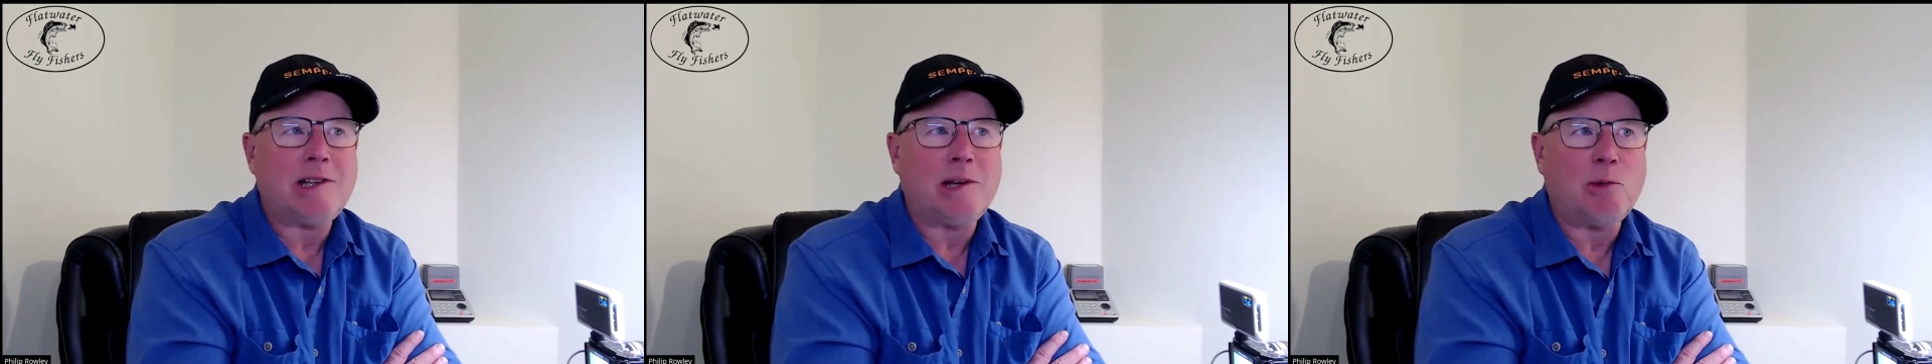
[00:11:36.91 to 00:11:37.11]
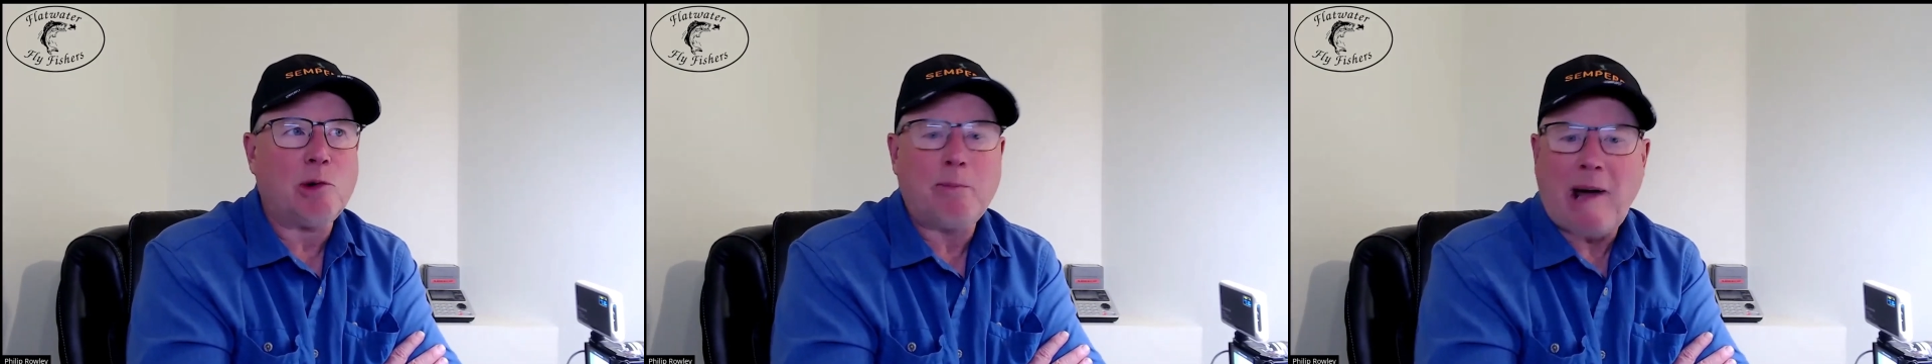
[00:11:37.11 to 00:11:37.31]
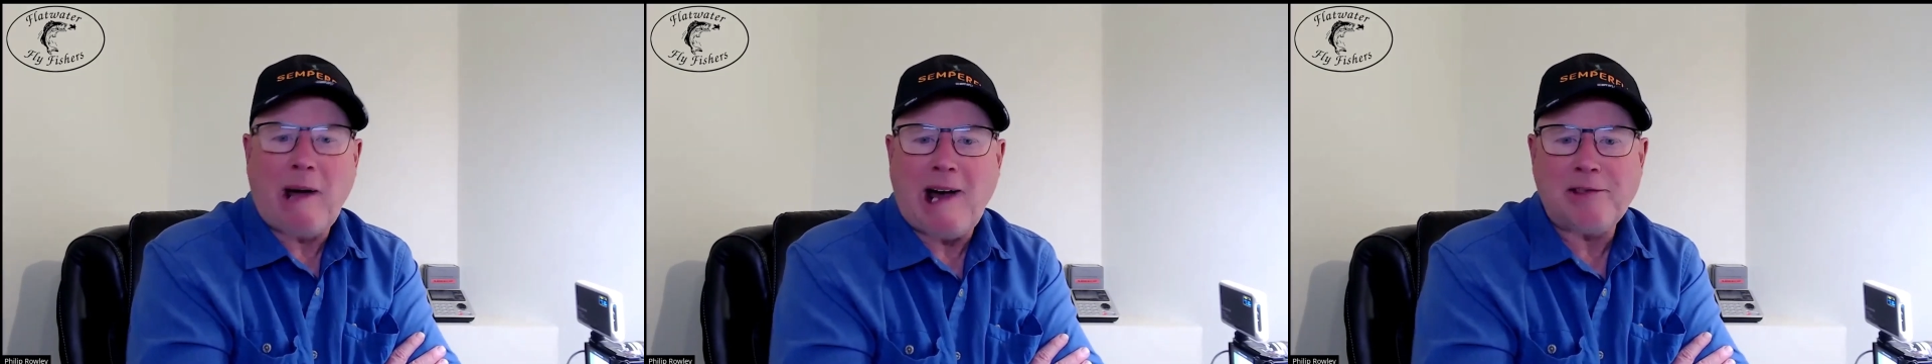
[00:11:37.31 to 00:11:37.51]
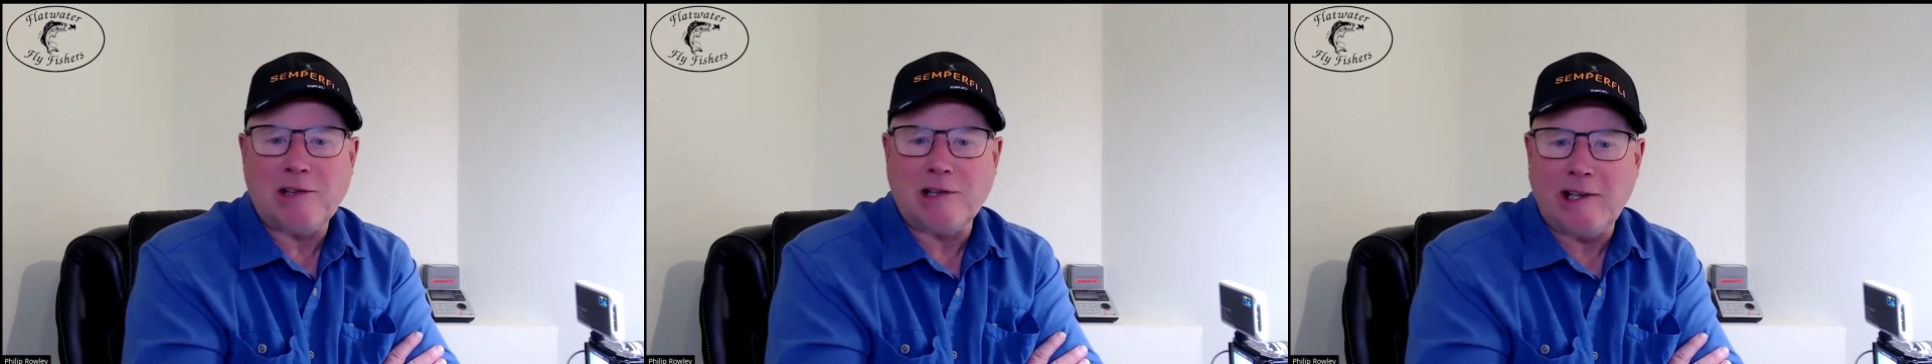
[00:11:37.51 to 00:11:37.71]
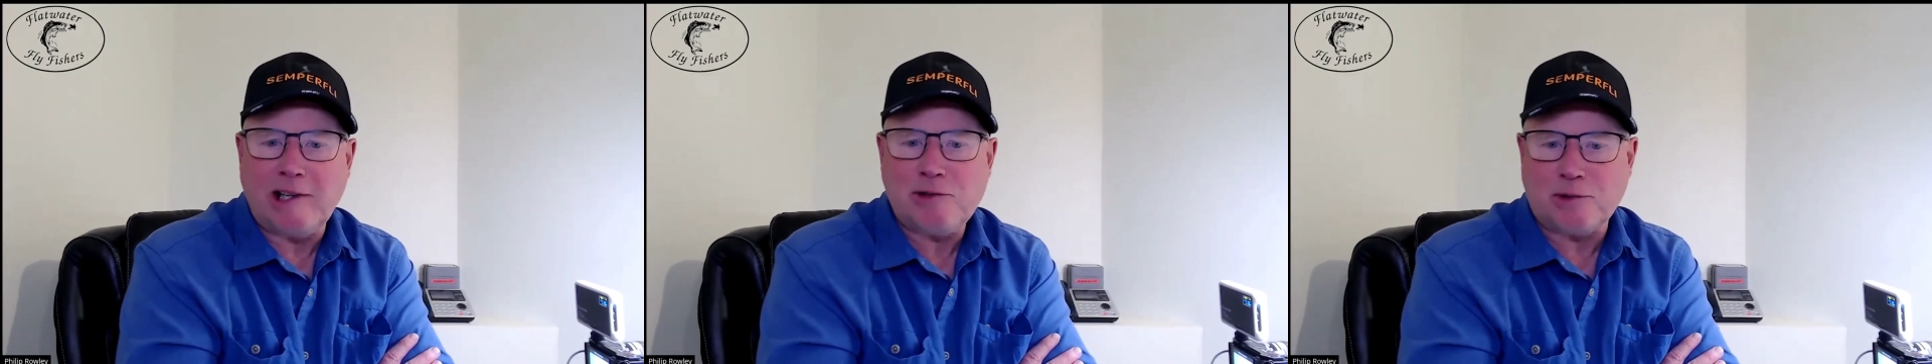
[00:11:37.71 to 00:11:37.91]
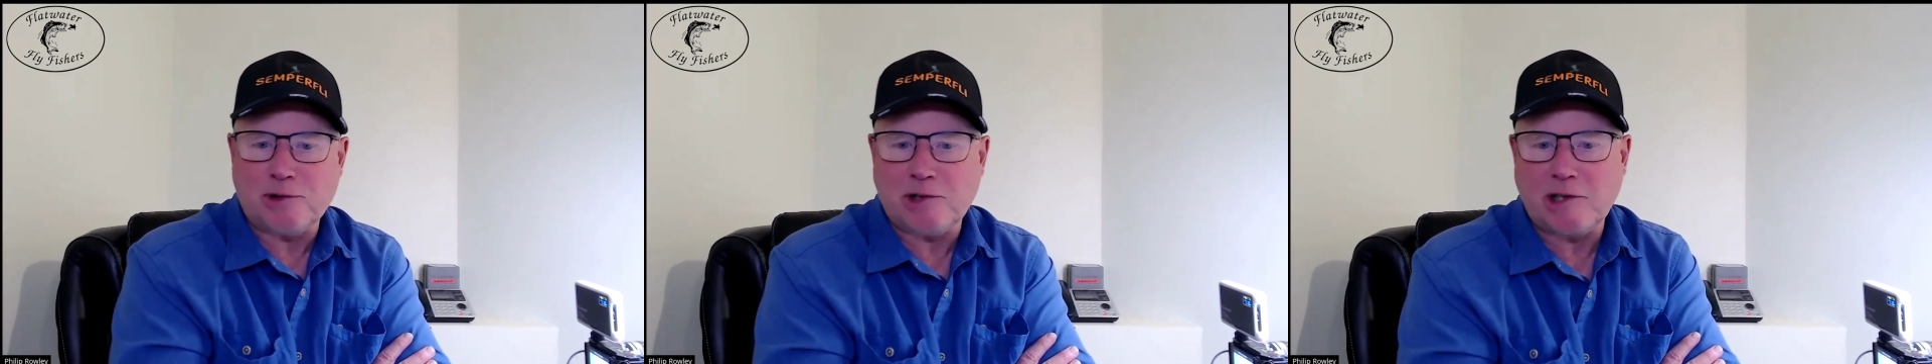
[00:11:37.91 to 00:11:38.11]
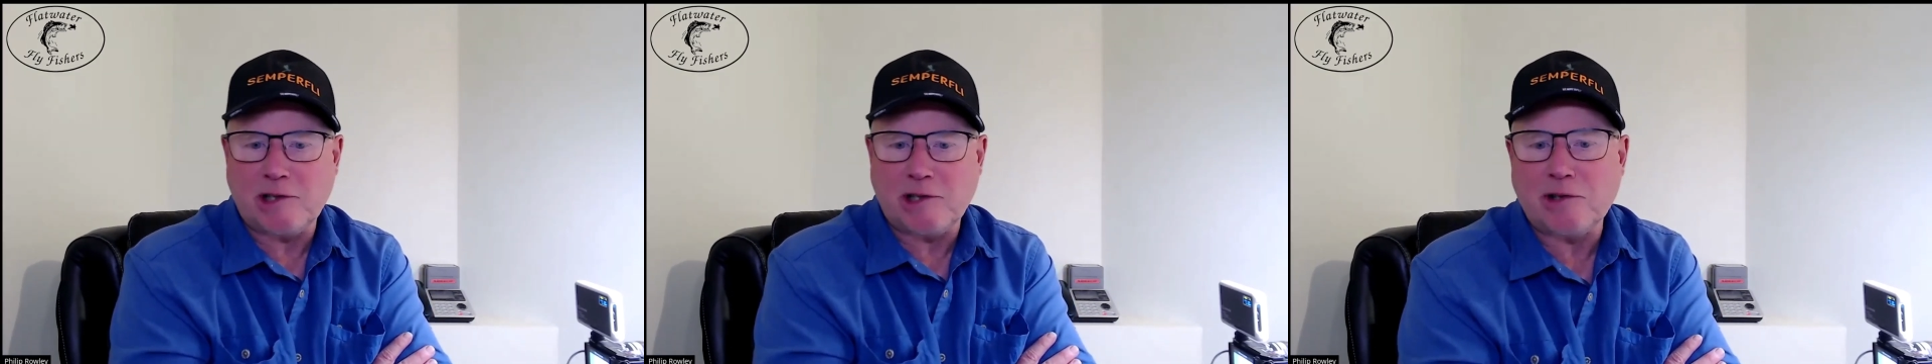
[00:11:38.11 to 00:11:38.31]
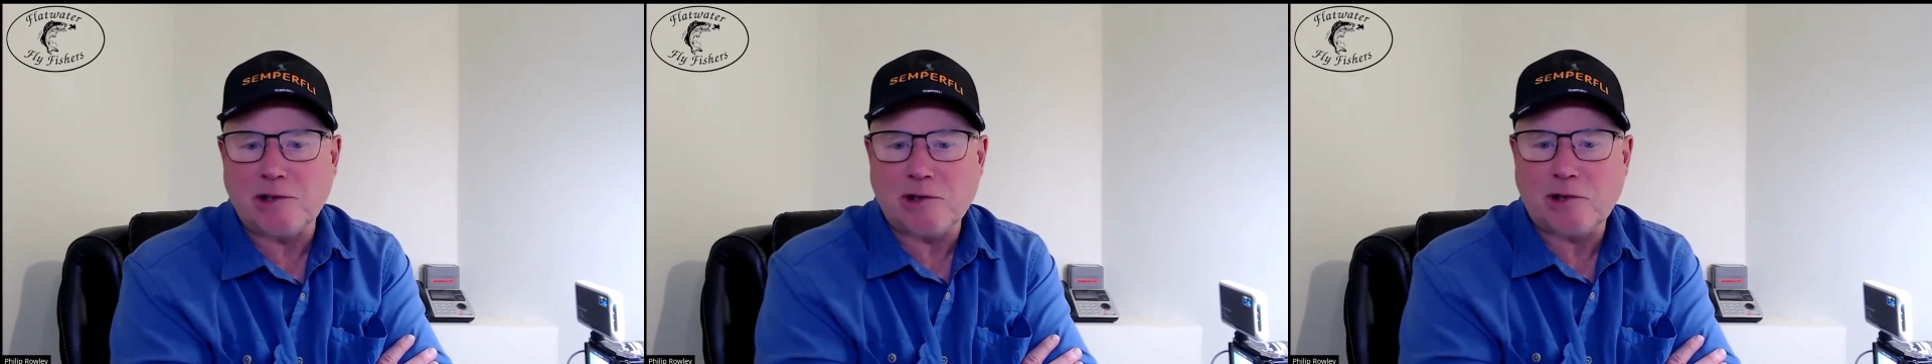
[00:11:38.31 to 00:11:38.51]
we're path of least
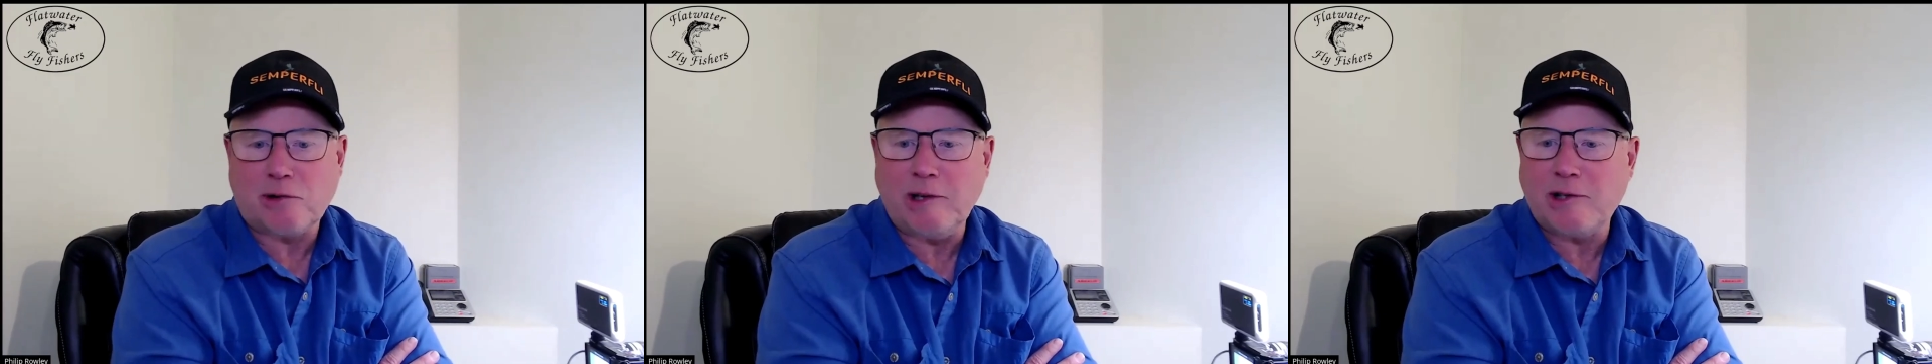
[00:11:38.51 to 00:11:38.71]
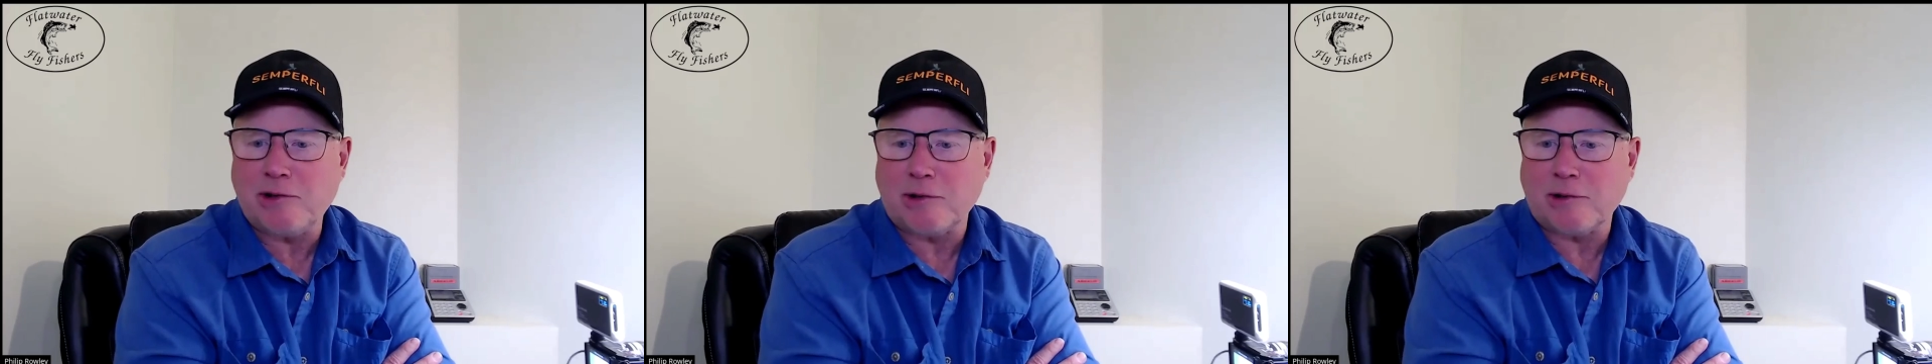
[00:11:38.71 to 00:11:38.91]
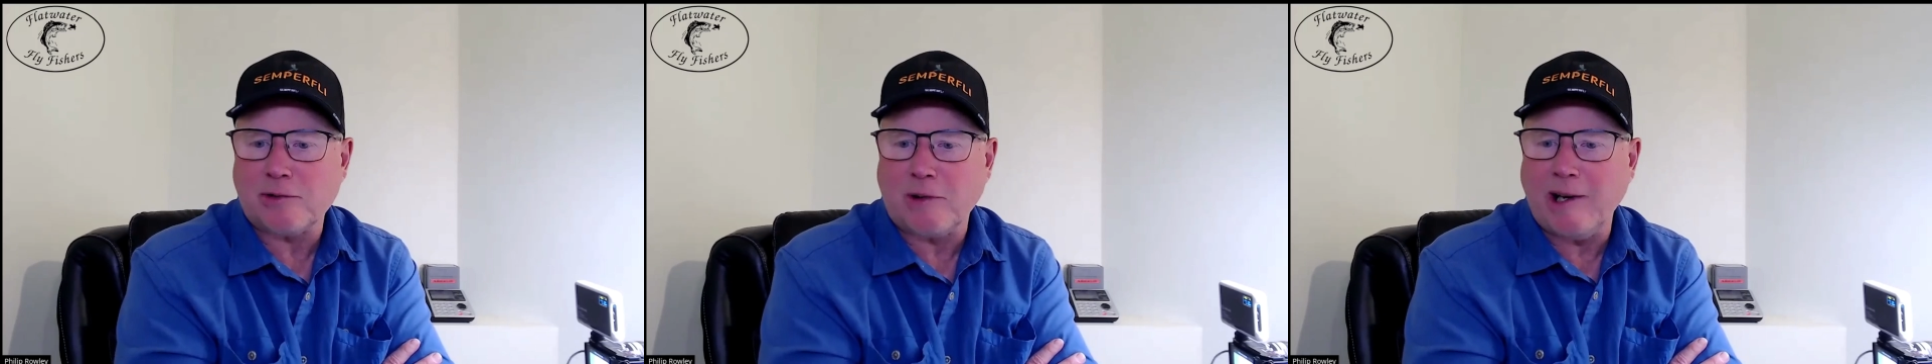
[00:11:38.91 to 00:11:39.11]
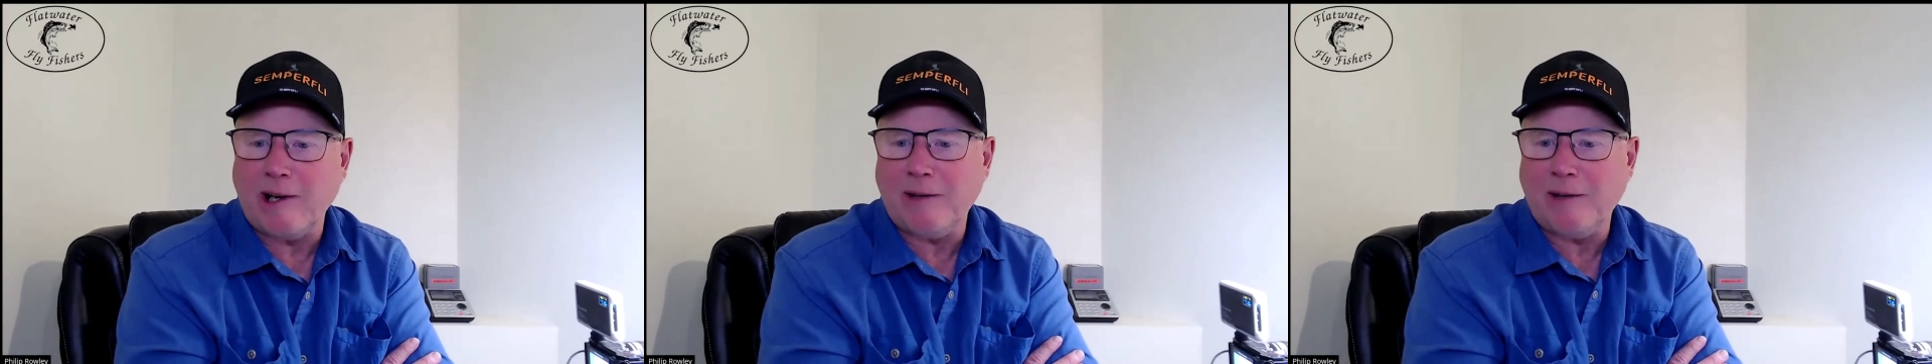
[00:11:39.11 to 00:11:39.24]
resistance creatures, right?